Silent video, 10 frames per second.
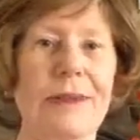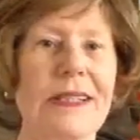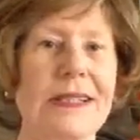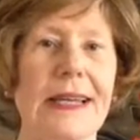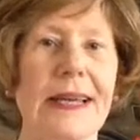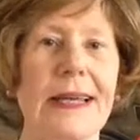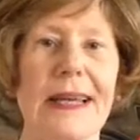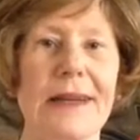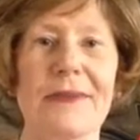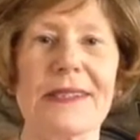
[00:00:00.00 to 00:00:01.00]
When you say, it
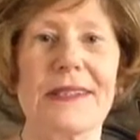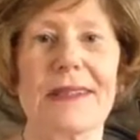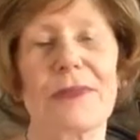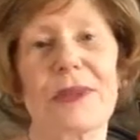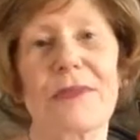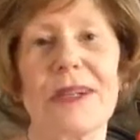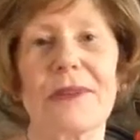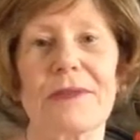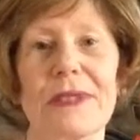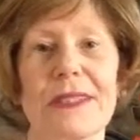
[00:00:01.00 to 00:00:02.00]
was a word we
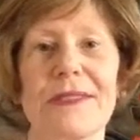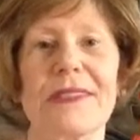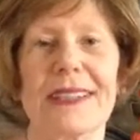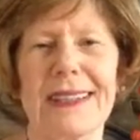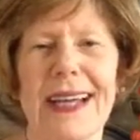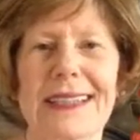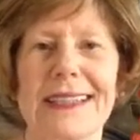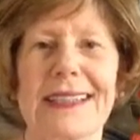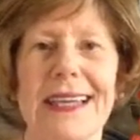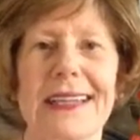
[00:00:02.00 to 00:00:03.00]
don't really use a lot
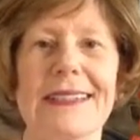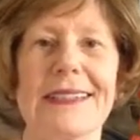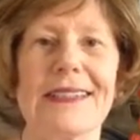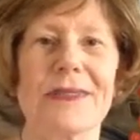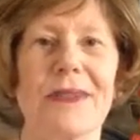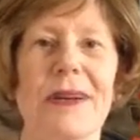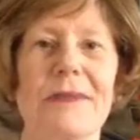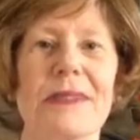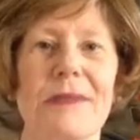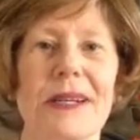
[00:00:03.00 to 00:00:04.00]
today to describe
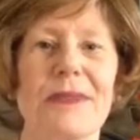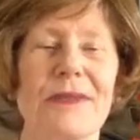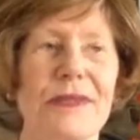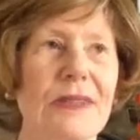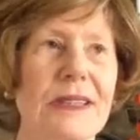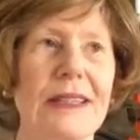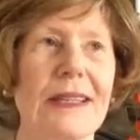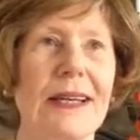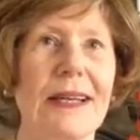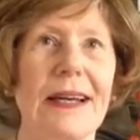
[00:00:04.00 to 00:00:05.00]
somebody who's really
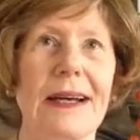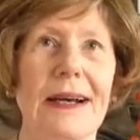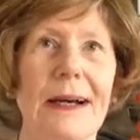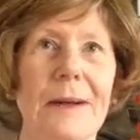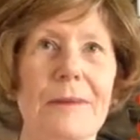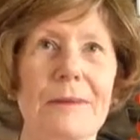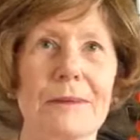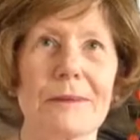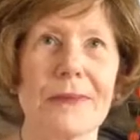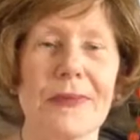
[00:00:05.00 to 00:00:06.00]
um,
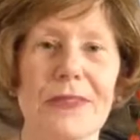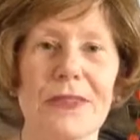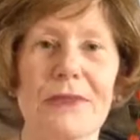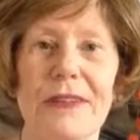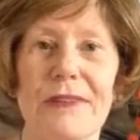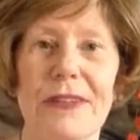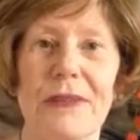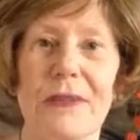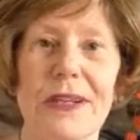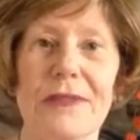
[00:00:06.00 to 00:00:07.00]
terrific or
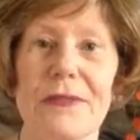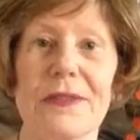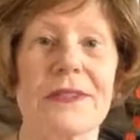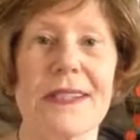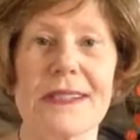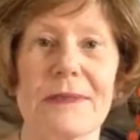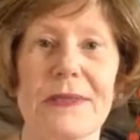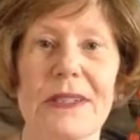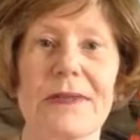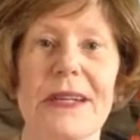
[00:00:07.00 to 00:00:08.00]
wonderful or does
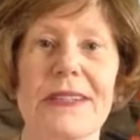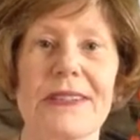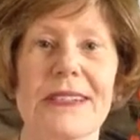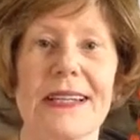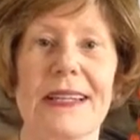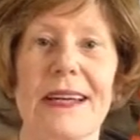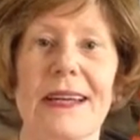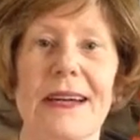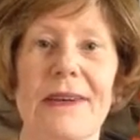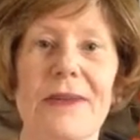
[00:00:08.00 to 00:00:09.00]
something great, and you'll say,
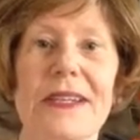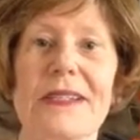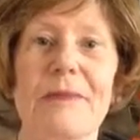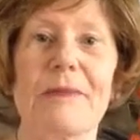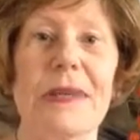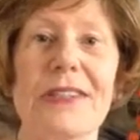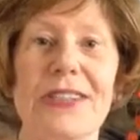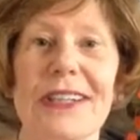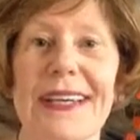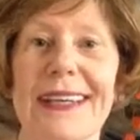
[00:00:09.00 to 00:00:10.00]
oh, he's
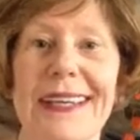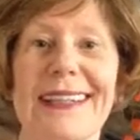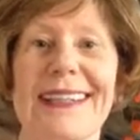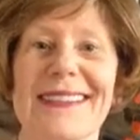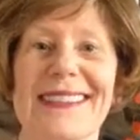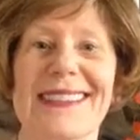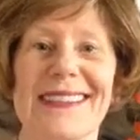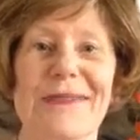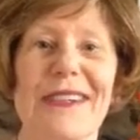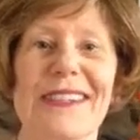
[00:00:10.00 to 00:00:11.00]
peachy keen. That was an
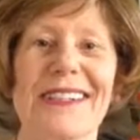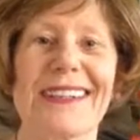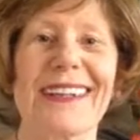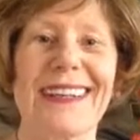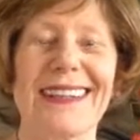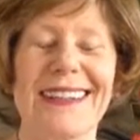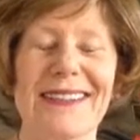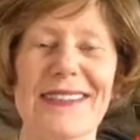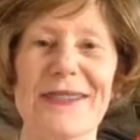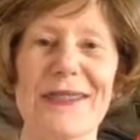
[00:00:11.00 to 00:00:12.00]
expression that
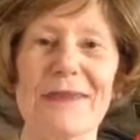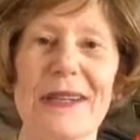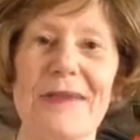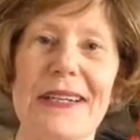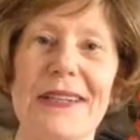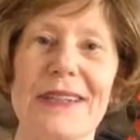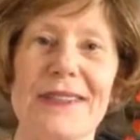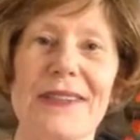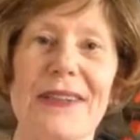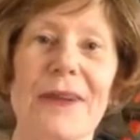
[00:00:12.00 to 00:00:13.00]
was used many, many
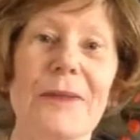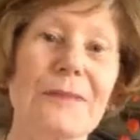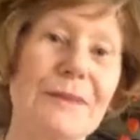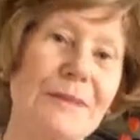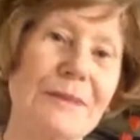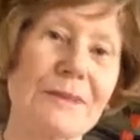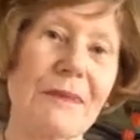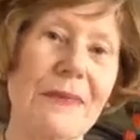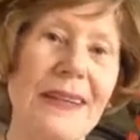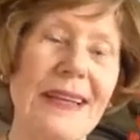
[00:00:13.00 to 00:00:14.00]
years ago.
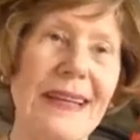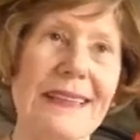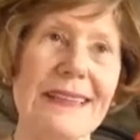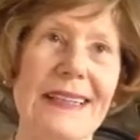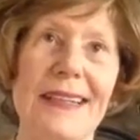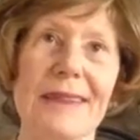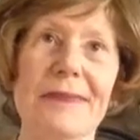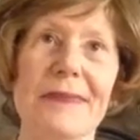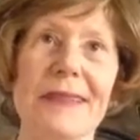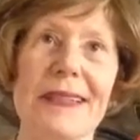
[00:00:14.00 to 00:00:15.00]
And
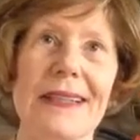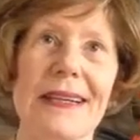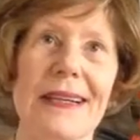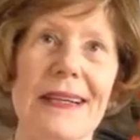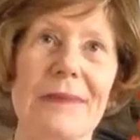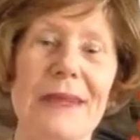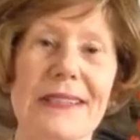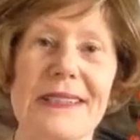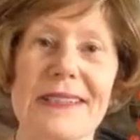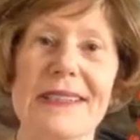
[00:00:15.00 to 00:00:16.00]
um, uh, but
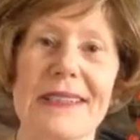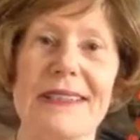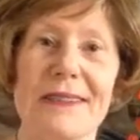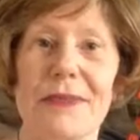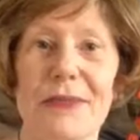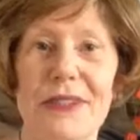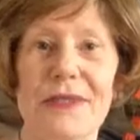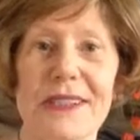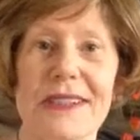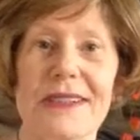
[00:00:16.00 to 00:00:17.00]
it does, it, we do
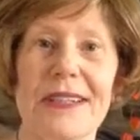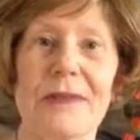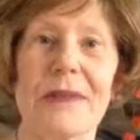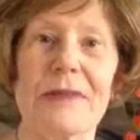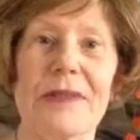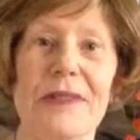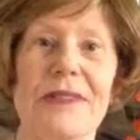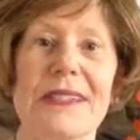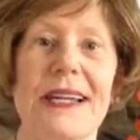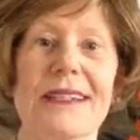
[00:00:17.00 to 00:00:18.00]
still hear people
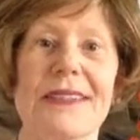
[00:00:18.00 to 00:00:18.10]
use that.